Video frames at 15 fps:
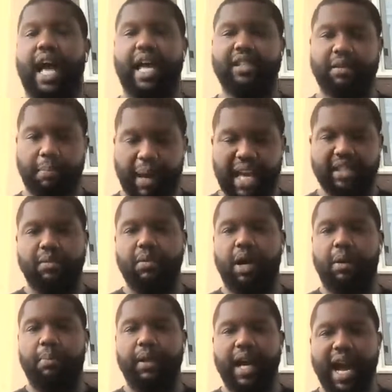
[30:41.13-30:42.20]
As a
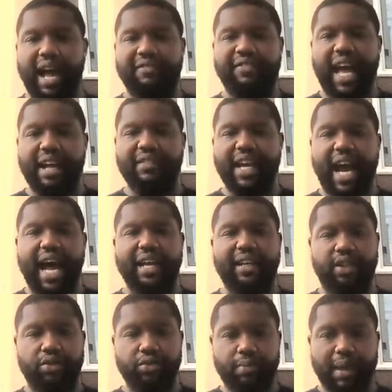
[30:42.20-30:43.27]
basketball player, I have to have the
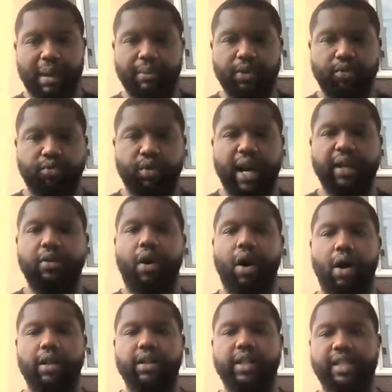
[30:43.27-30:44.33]
IQ to be able to wrangle
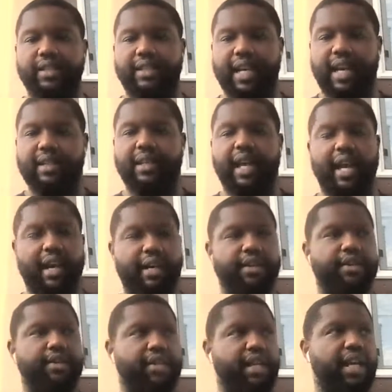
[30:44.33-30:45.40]
all this talent and
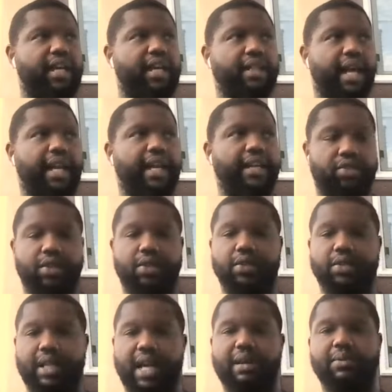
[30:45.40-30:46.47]
understand, like, at
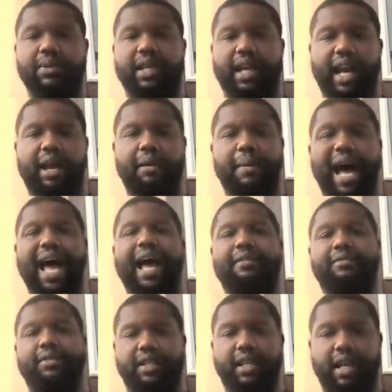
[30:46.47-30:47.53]
certain times of the game, I
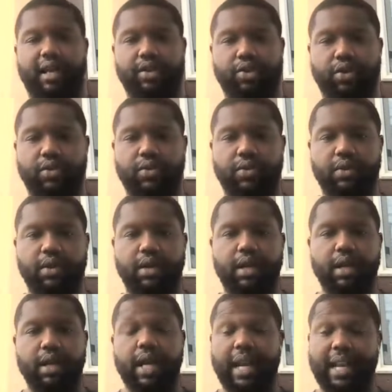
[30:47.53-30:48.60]
have to take control.
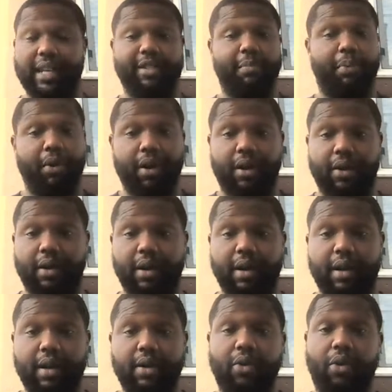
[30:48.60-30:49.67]
And that's the point guard.
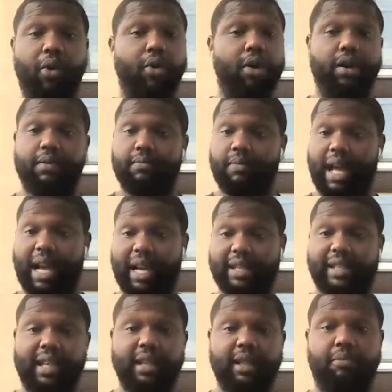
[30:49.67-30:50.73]
Or, like I
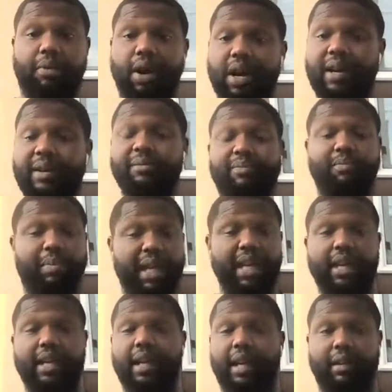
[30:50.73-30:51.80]
said, LeBron
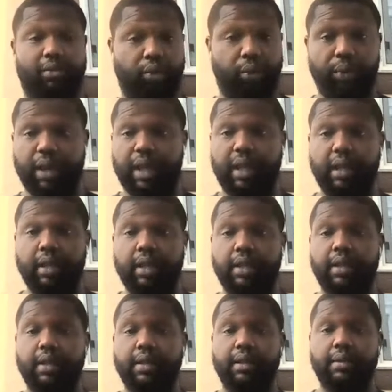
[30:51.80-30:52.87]
being a 3,
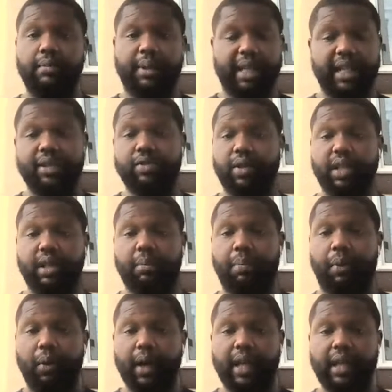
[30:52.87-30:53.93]
but he's really a
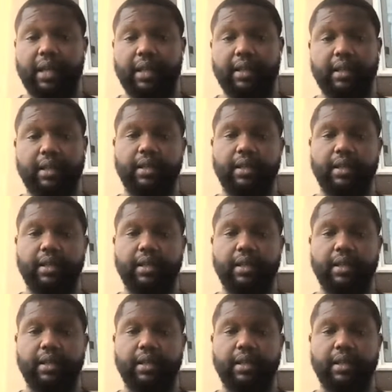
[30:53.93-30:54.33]
point,